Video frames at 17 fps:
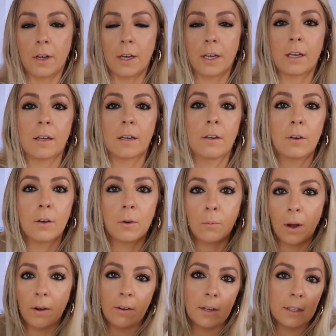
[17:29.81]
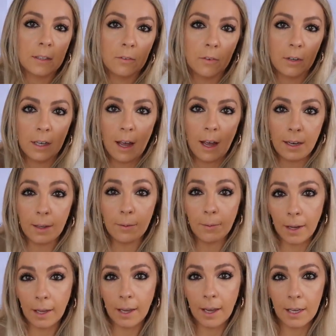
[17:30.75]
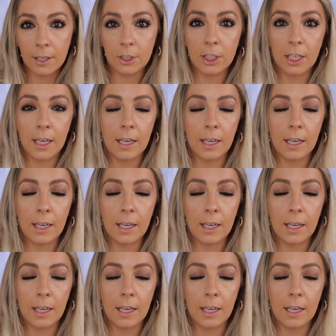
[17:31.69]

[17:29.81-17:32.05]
Like, you can wear it, it's not in any way itchy.